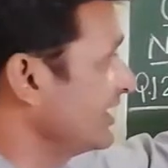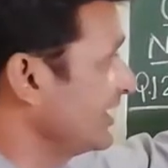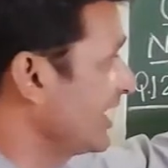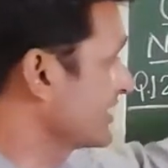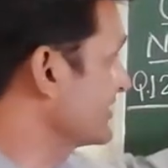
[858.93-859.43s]

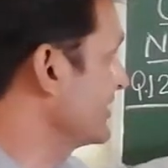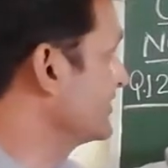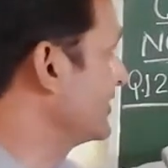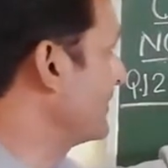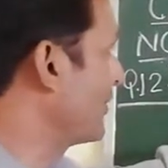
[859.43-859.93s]
exercise
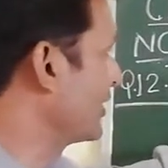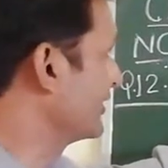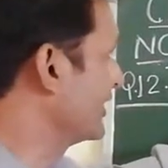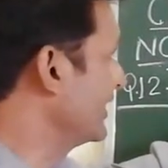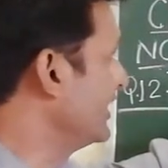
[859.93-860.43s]

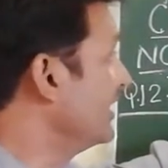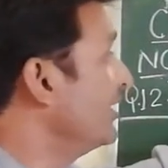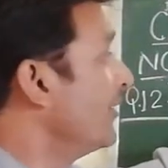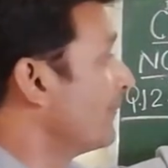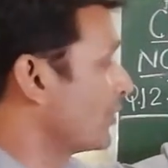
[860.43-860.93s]
3.3.
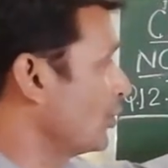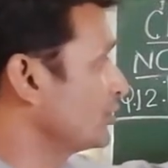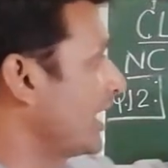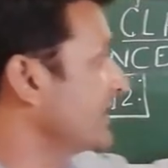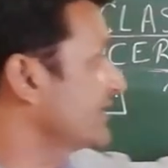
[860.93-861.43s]
Prove
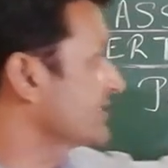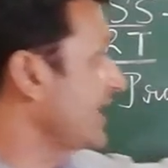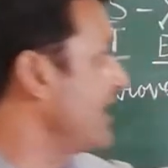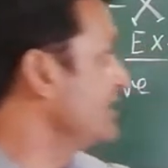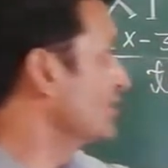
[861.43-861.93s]
that
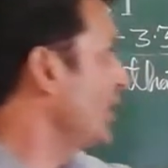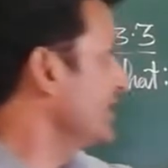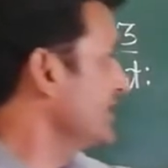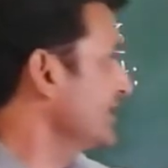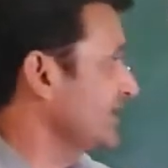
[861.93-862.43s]
sin square
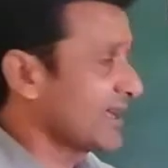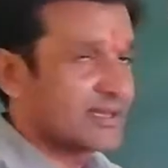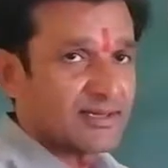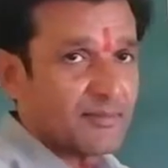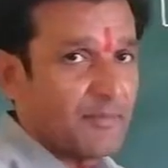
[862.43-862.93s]

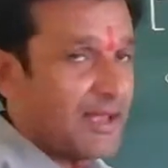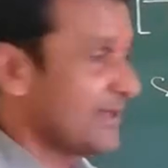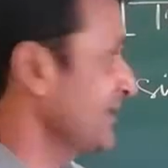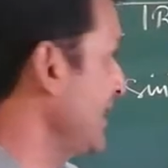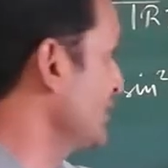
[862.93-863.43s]
6x minus
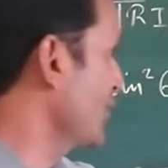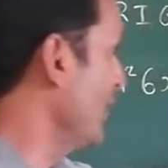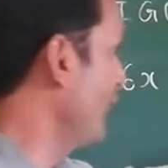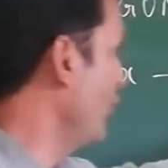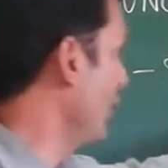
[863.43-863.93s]
sin square
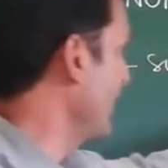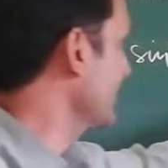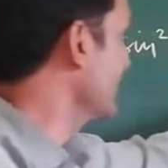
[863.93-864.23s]
4x